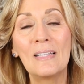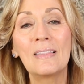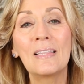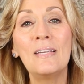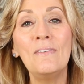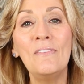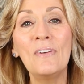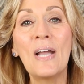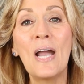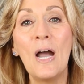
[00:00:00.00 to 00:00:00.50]

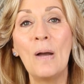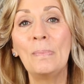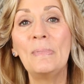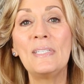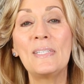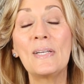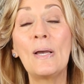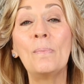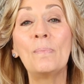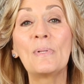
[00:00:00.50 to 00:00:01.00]
Leave a
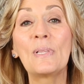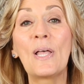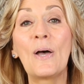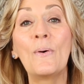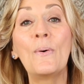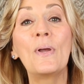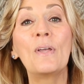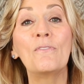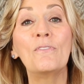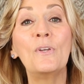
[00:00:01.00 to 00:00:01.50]
comment down
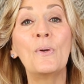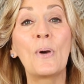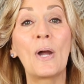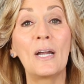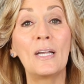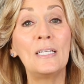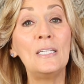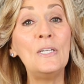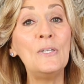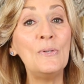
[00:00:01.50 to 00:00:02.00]
below if you
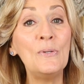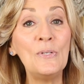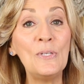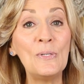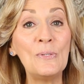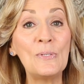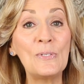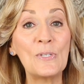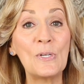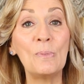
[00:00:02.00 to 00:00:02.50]
are a new
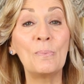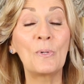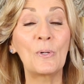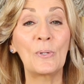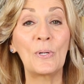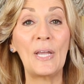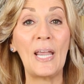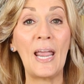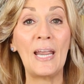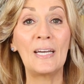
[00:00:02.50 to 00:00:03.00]
YouTube
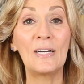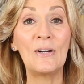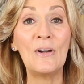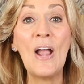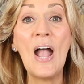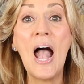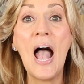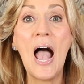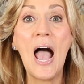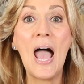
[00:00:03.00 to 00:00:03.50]
creator
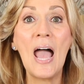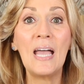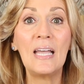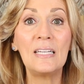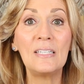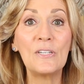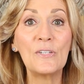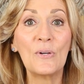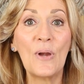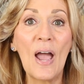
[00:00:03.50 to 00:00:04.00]

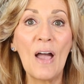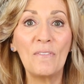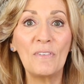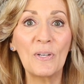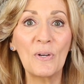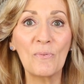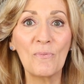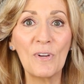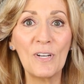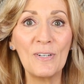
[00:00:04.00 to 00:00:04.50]
and you're
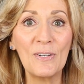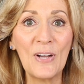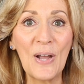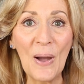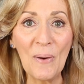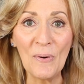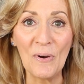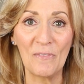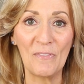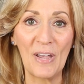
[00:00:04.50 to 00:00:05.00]
having a real
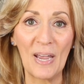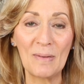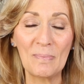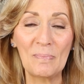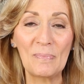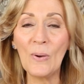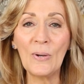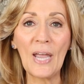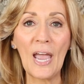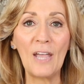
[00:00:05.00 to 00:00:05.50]
go of it.
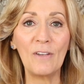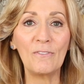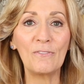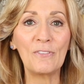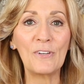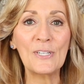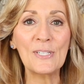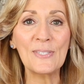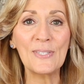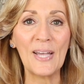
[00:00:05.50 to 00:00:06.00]
Okay,
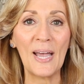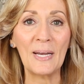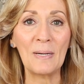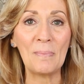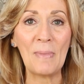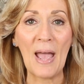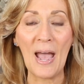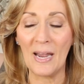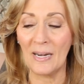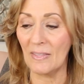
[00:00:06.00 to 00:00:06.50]
first
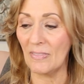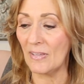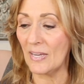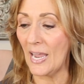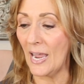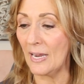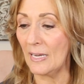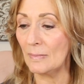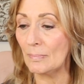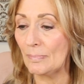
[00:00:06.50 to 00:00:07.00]
item out of the
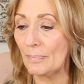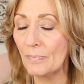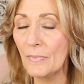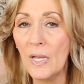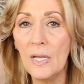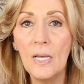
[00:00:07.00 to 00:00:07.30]
gate.